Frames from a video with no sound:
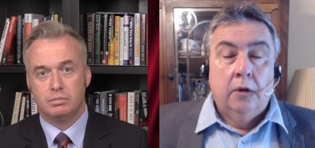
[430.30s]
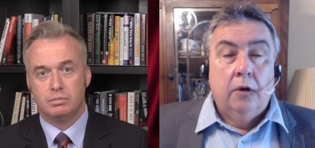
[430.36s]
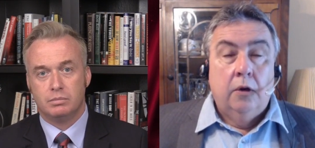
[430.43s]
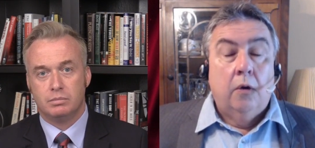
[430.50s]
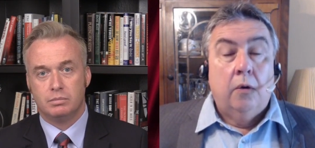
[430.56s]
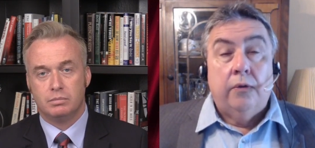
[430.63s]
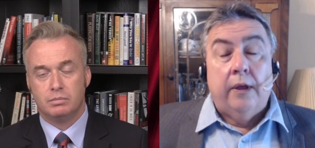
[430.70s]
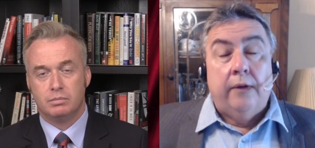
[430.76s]

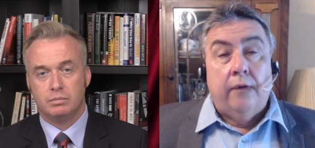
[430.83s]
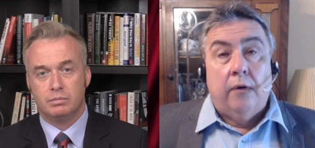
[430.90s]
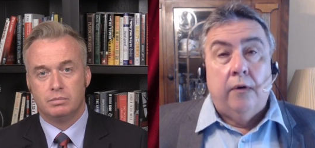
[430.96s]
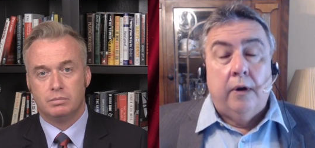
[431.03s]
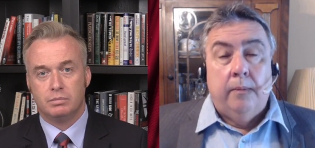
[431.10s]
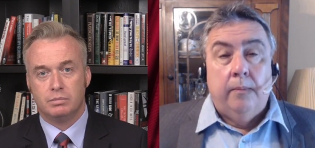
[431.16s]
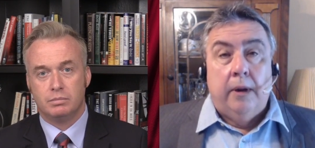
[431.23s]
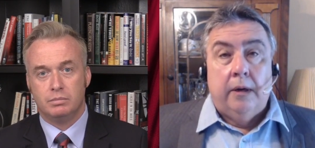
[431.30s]
Speaker 1: No, they've
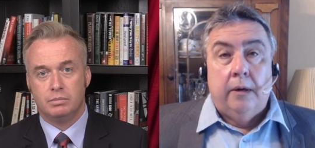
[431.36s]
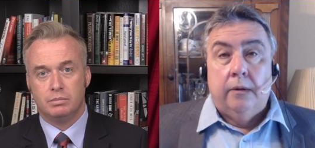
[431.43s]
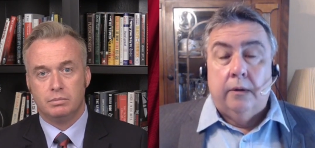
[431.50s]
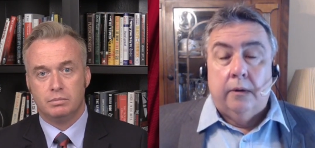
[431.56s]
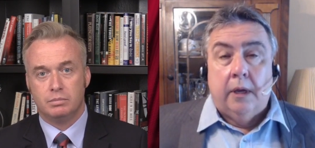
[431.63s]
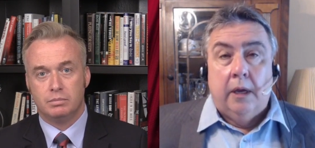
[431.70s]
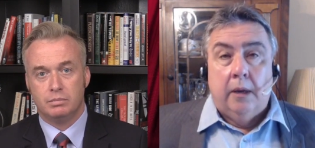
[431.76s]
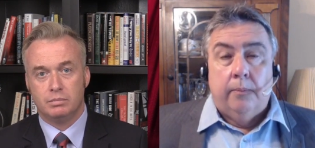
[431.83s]
already made in
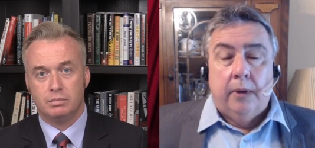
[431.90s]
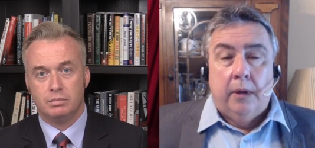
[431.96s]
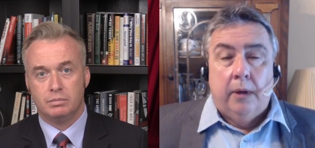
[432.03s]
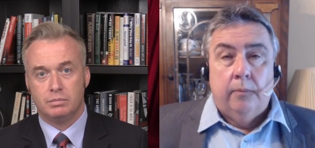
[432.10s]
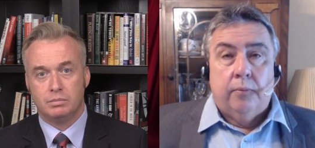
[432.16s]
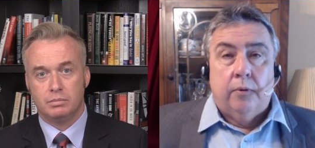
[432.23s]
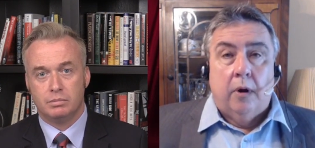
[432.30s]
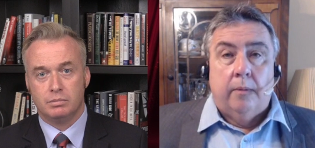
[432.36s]
their
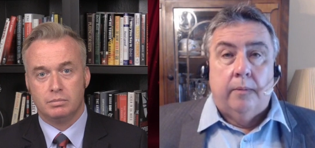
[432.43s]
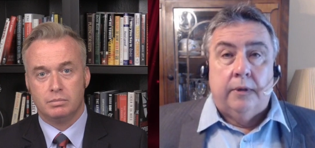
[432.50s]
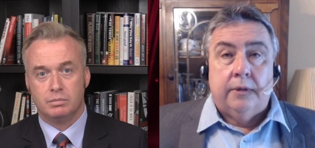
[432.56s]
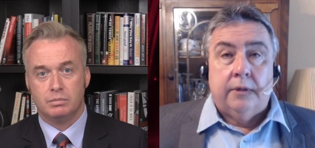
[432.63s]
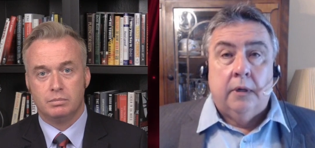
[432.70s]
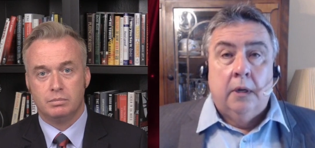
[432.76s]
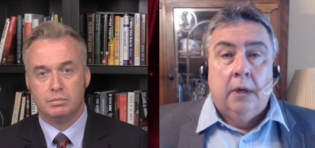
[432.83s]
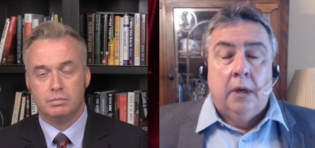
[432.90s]
campaign
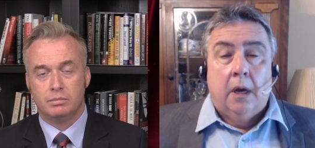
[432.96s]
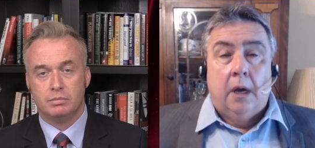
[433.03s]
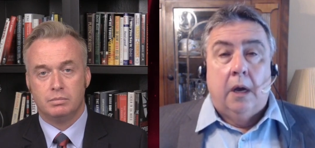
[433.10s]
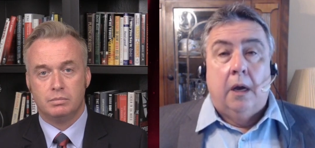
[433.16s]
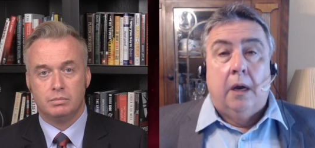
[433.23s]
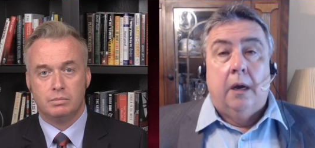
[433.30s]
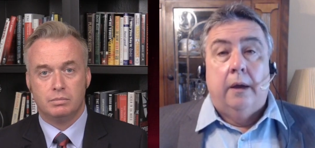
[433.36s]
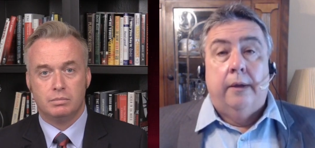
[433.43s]
promise
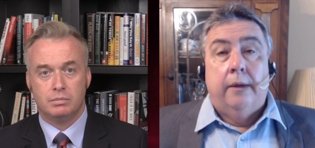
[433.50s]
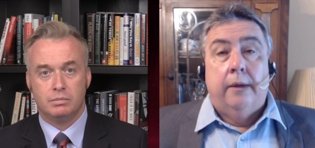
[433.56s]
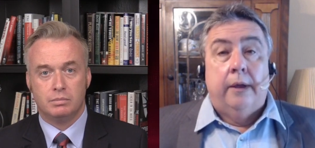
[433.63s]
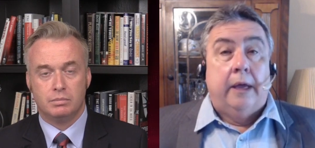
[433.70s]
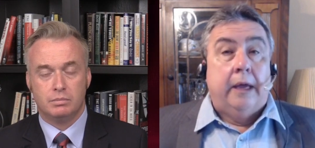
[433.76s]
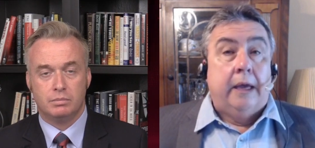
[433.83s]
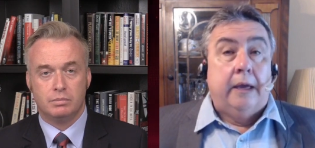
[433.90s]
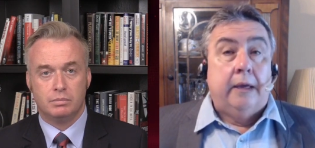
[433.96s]
uh,
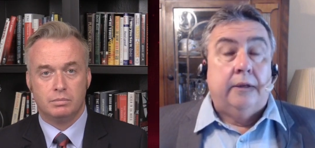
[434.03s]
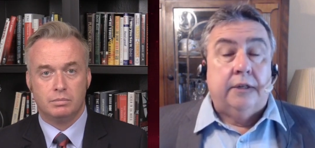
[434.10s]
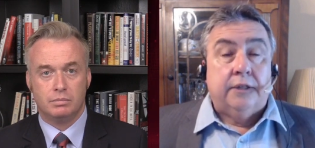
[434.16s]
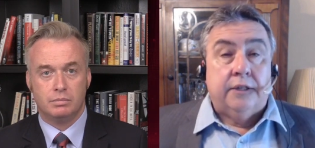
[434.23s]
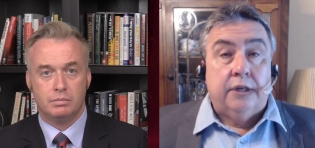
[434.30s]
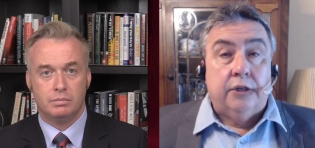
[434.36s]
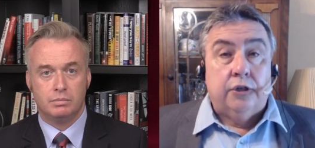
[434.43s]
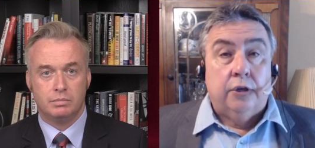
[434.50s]
a
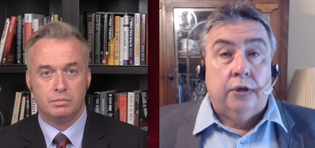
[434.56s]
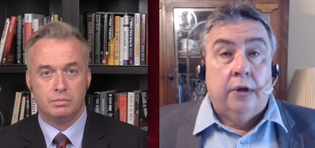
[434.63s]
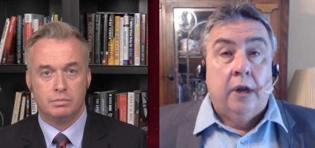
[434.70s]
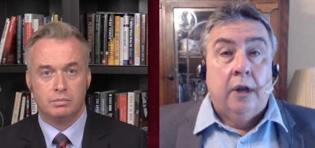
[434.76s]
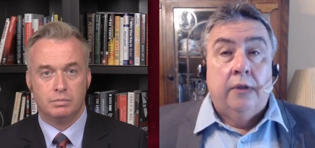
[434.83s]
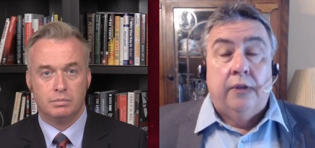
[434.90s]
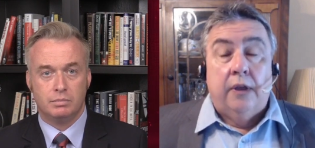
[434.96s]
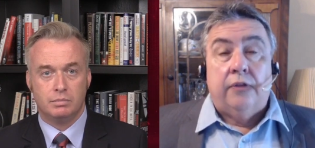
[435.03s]
decision
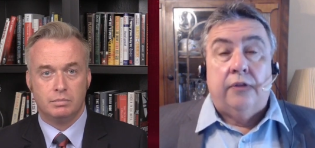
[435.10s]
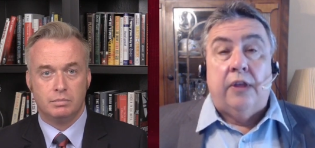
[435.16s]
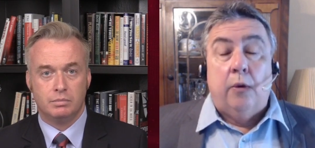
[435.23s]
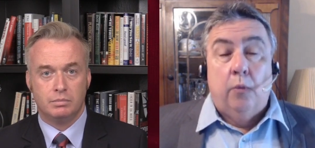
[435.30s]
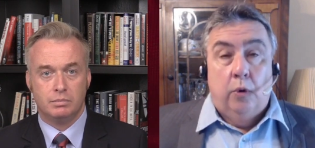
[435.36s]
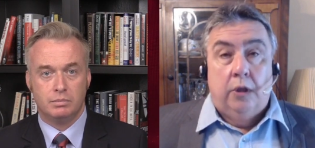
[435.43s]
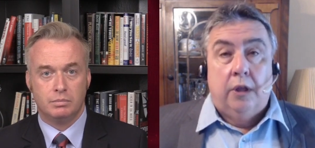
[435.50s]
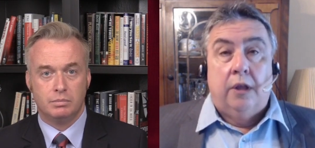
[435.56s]
that
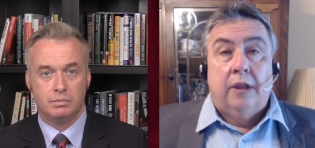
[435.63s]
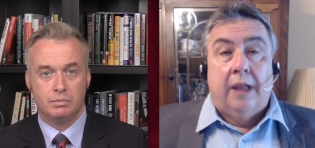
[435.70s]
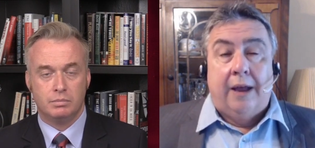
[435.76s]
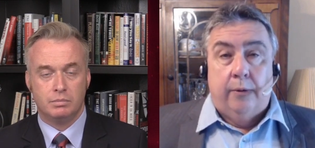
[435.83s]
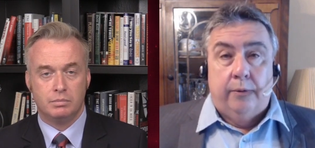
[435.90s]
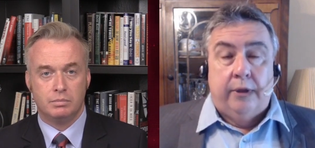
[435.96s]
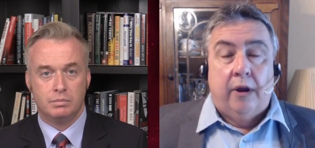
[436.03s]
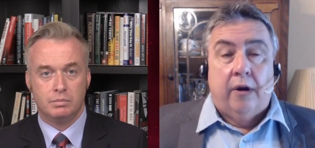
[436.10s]
they will
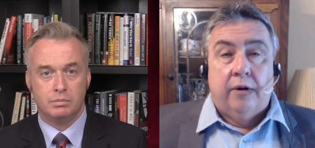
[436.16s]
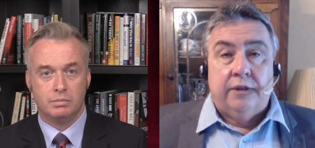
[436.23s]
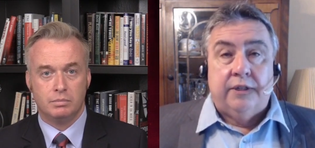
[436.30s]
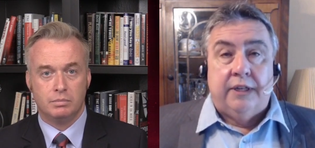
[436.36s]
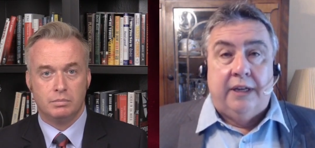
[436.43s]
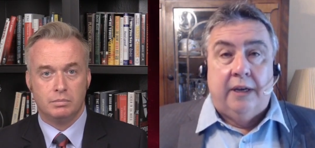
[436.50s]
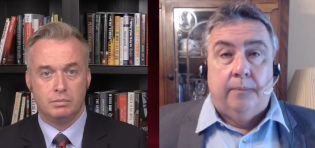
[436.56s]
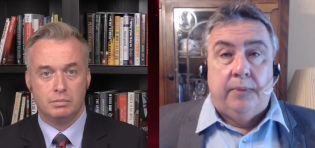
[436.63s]
allow the
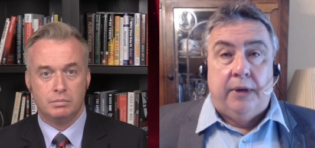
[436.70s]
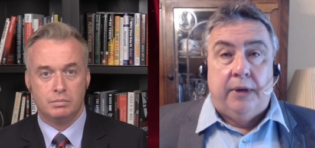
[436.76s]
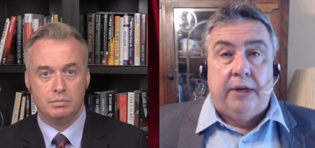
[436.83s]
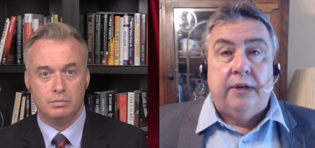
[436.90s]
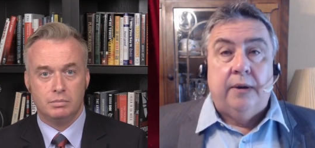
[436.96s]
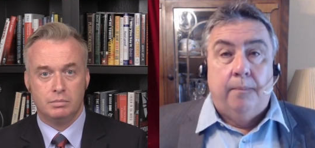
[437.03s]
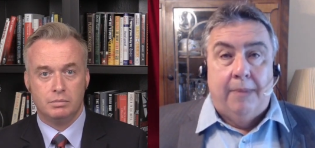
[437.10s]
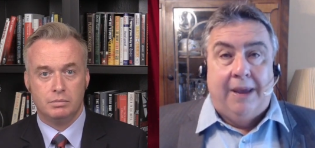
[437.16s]

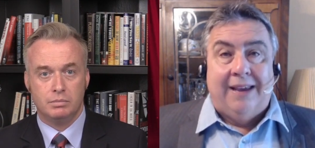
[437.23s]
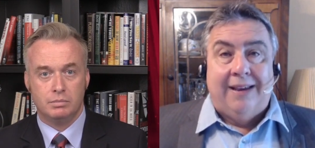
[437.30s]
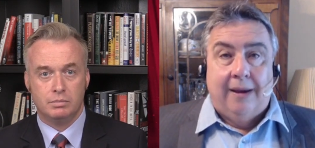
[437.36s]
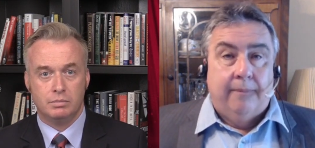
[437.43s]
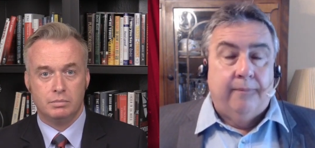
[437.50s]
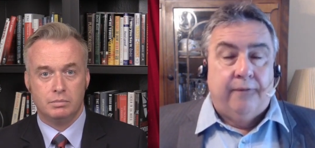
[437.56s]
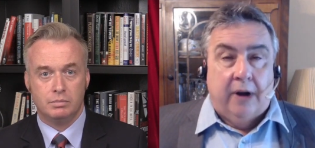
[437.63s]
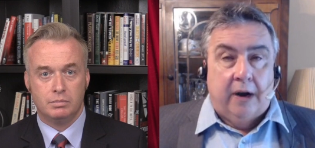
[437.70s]
RCMP to make
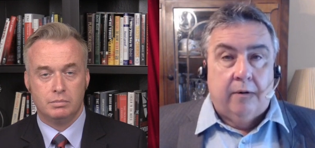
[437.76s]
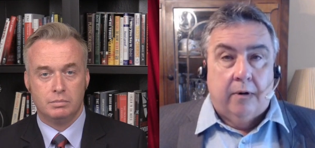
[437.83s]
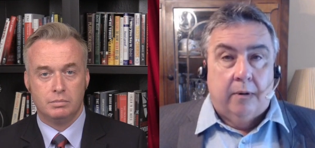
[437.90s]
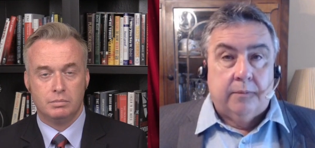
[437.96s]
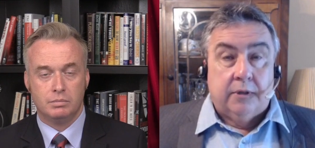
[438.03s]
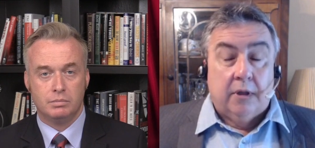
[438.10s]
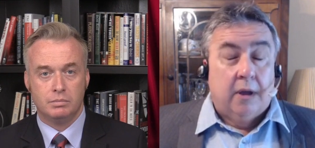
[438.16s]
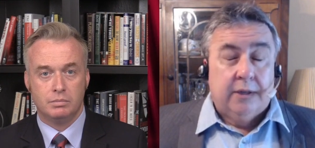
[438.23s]
up
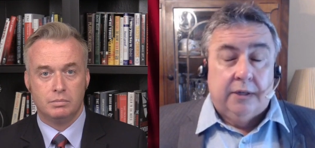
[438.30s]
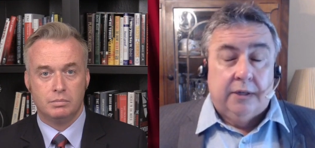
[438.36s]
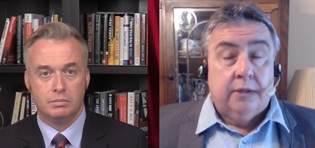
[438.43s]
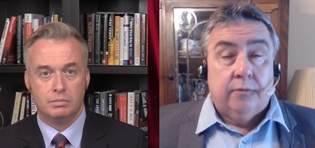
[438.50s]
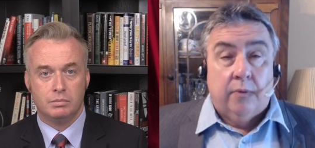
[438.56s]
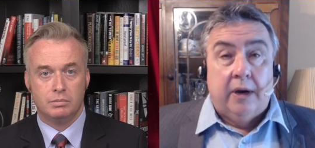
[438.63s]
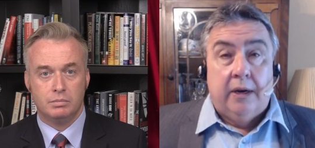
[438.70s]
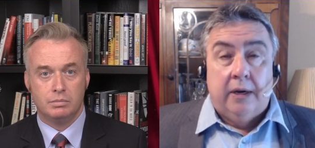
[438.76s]
firearms laws.
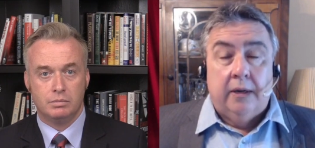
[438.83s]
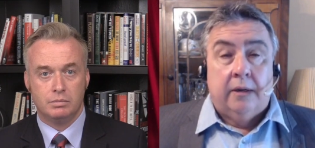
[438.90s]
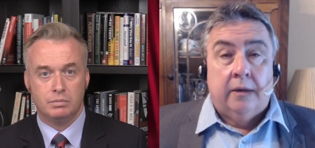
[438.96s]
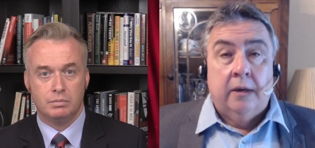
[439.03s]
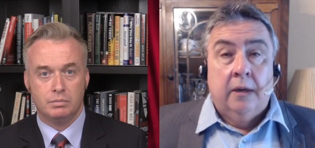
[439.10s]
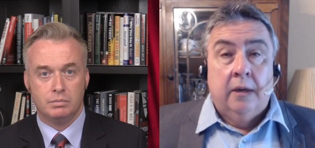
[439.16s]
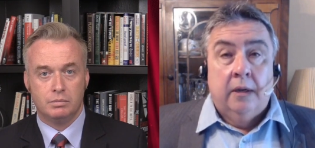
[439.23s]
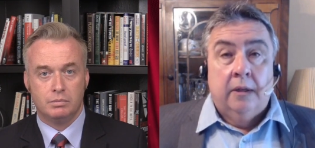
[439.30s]
It's right
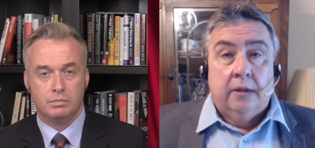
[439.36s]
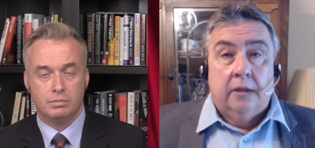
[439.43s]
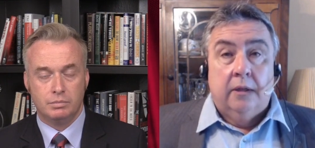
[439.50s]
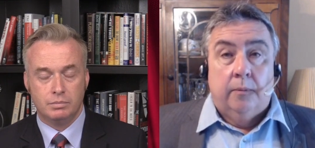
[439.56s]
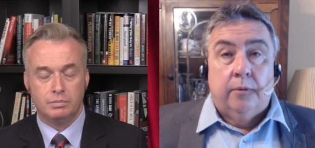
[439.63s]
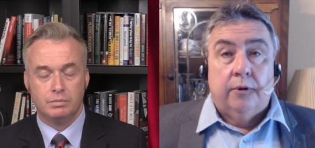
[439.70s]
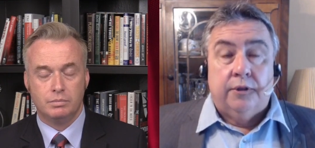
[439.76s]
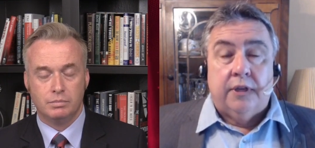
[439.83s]
in the
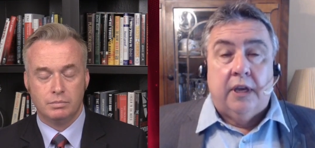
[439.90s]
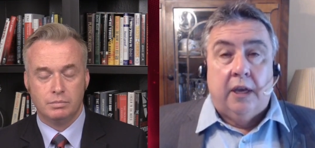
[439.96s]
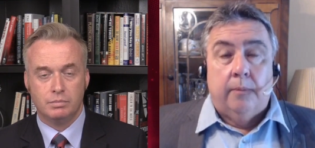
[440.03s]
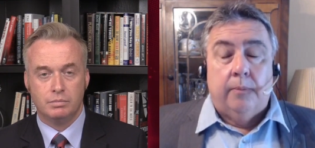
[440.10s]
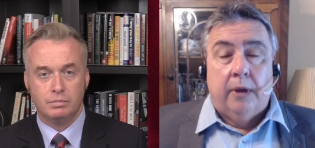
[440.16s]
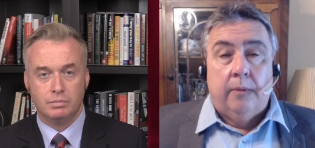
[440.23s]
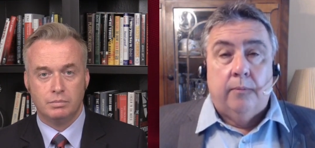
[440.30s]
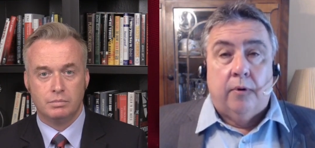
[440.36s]
Liberals' mm-hmm.
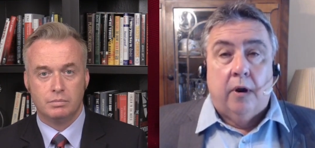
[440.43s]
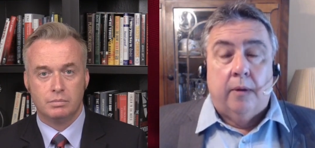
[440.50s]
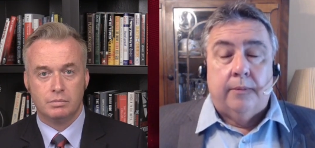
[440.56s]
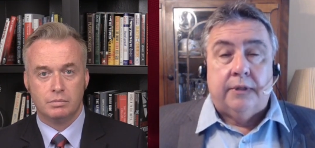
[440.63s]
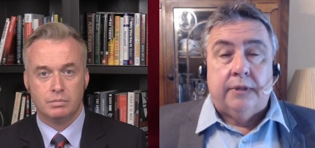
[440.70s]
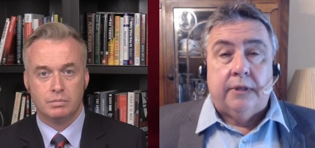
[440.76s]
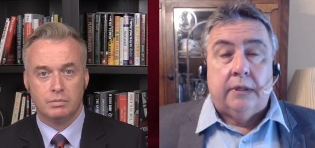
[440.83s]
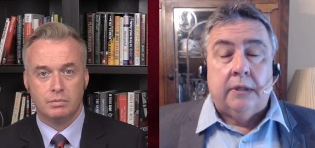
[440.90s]
campaign
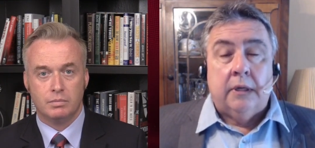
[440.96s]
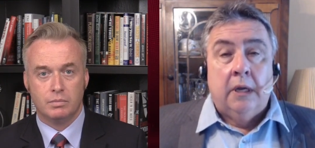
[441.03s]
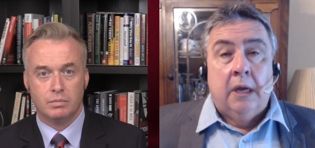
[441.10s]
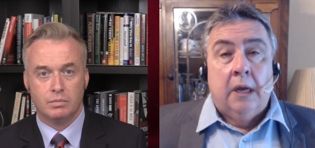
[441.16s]
promises.